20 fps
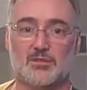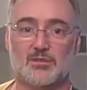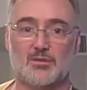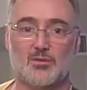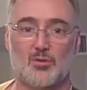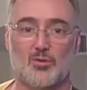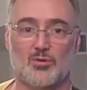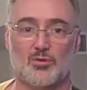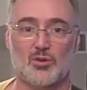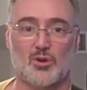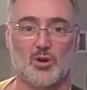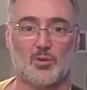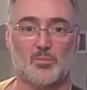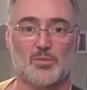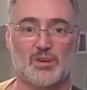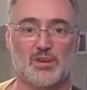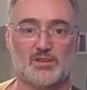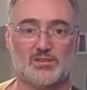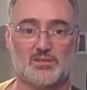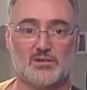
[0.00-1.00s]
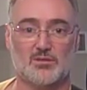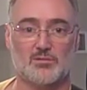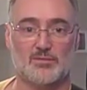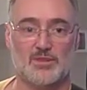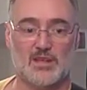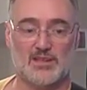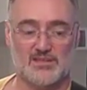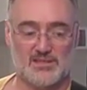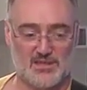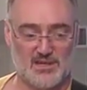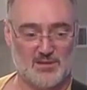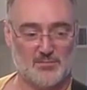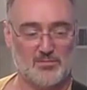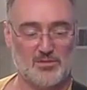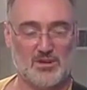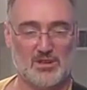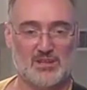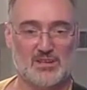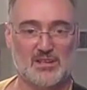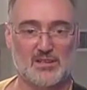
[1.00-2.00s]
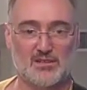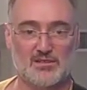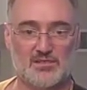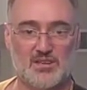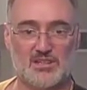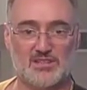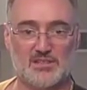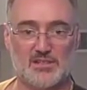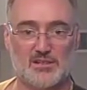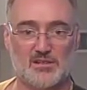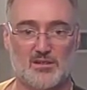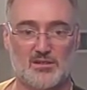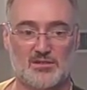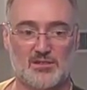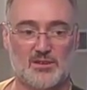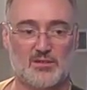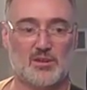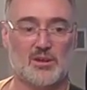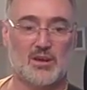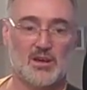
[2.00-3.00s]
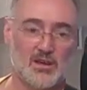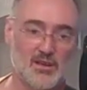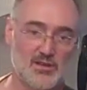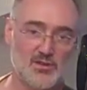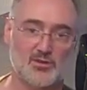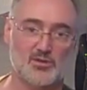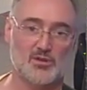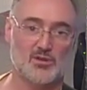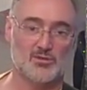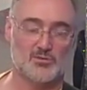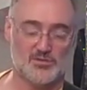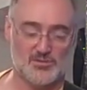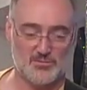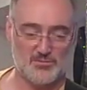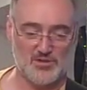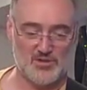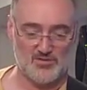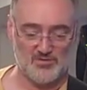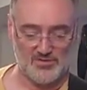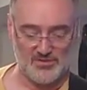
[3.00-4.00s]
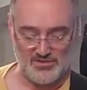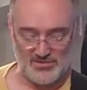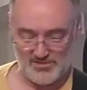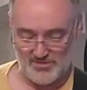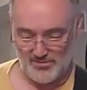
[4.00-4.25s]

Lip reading: the chord comping is all that same clean jazzy guitar sound, you could lose some interest.